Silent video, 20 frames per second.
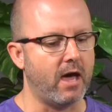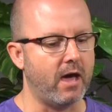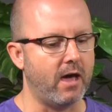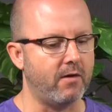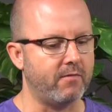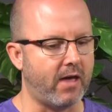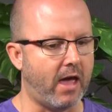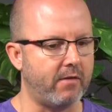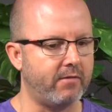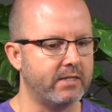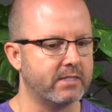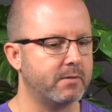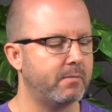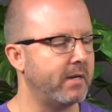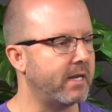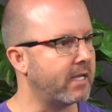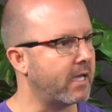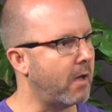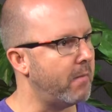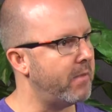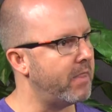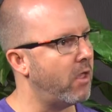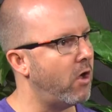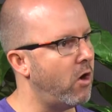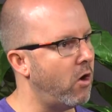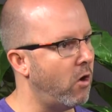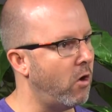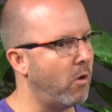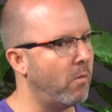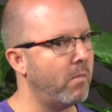of having somebody come in the
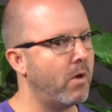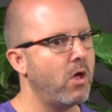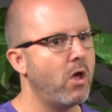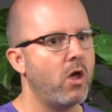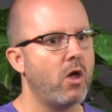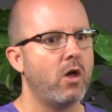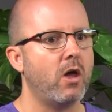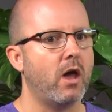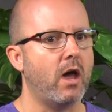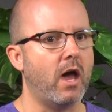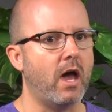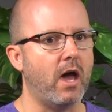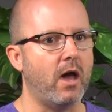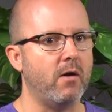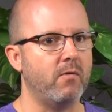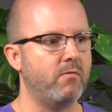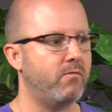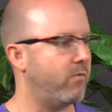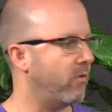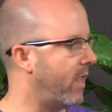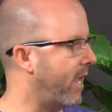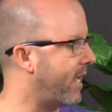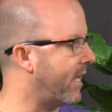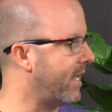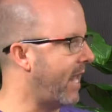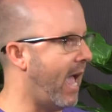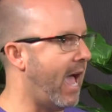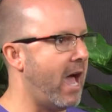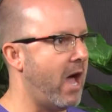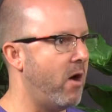home for like
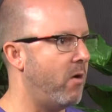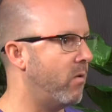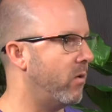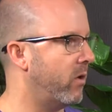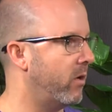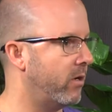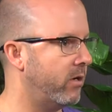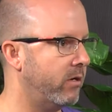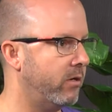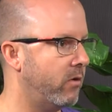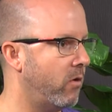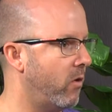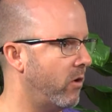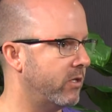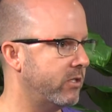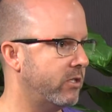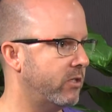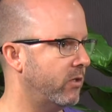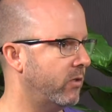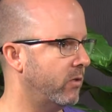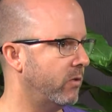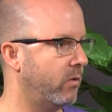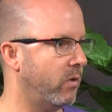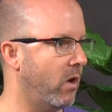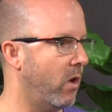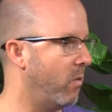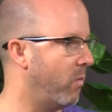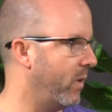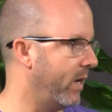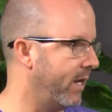an hour or two
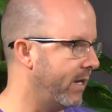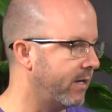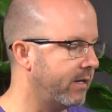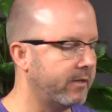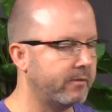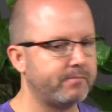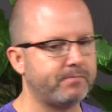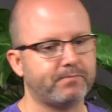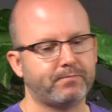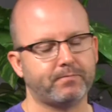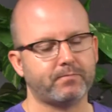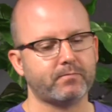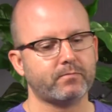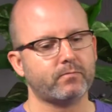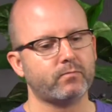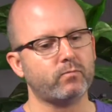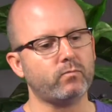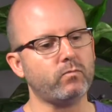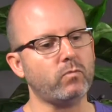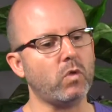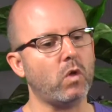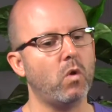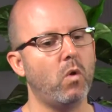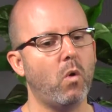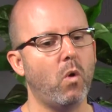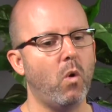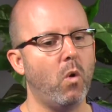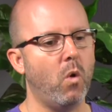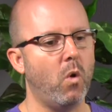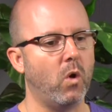a week,
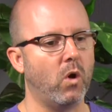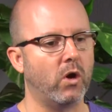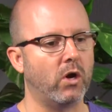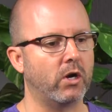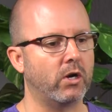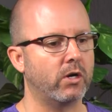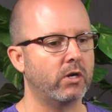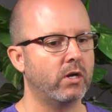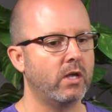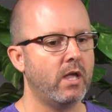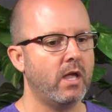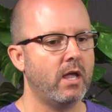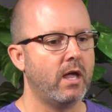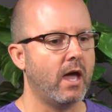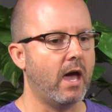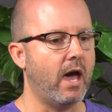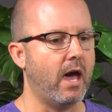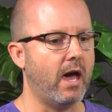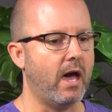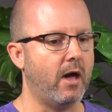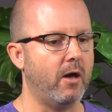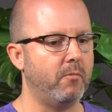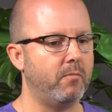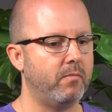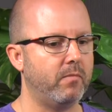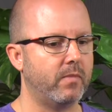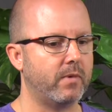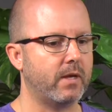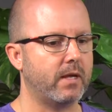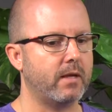or
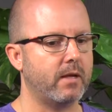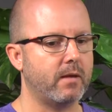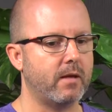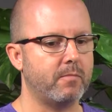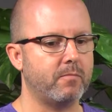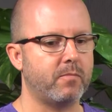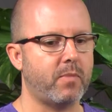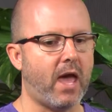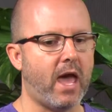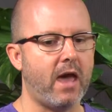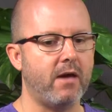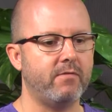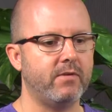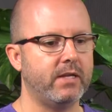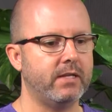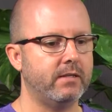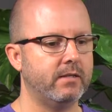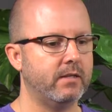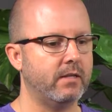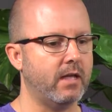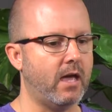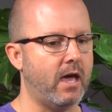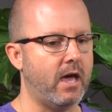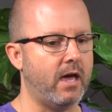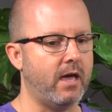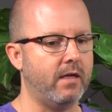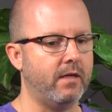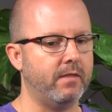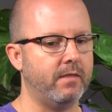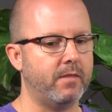having
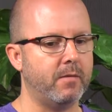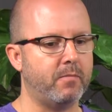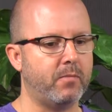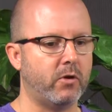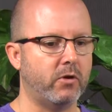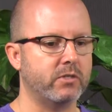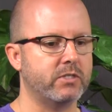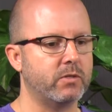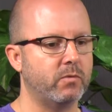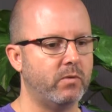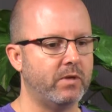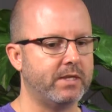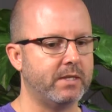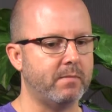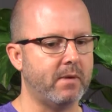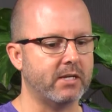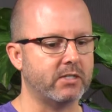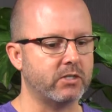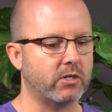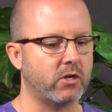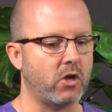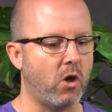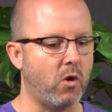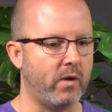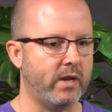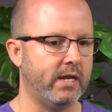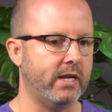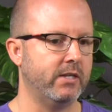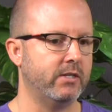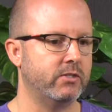the person with dementia
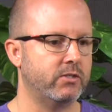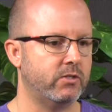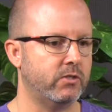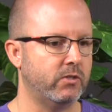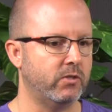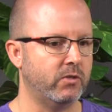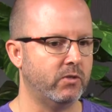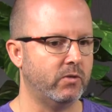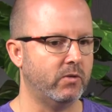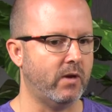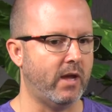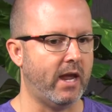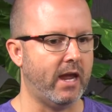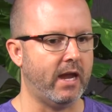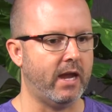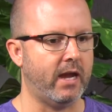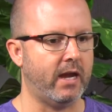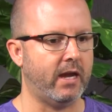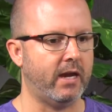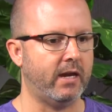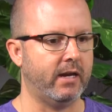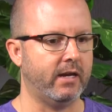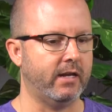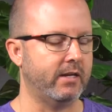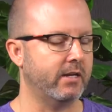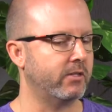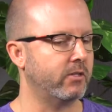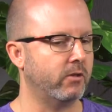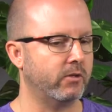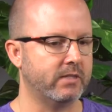going into
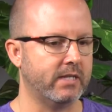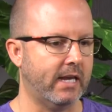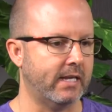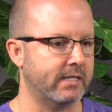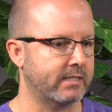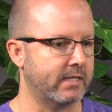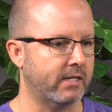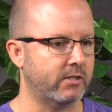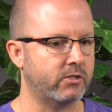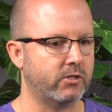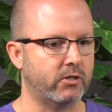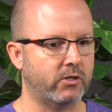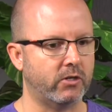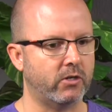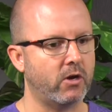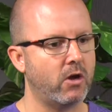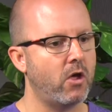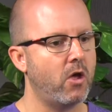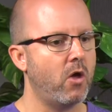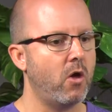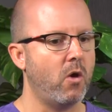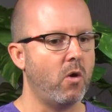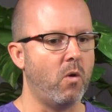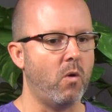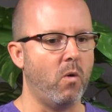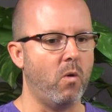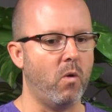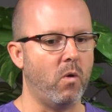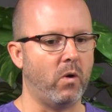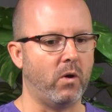an adult day center
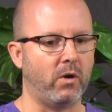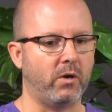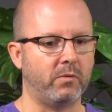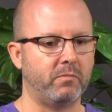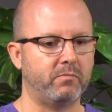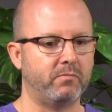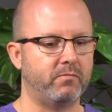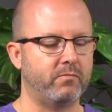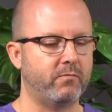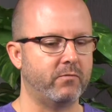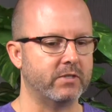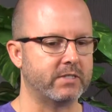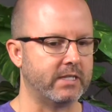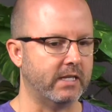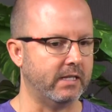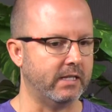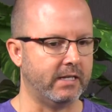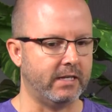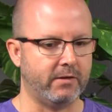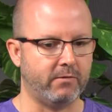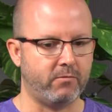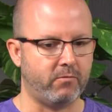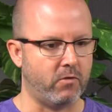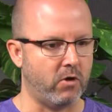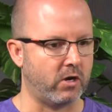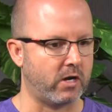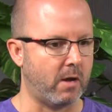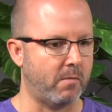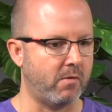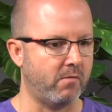or facility
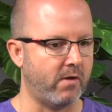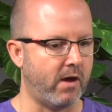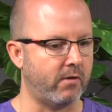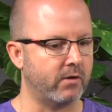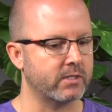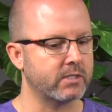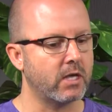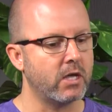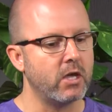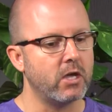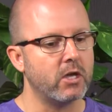for a couple of hours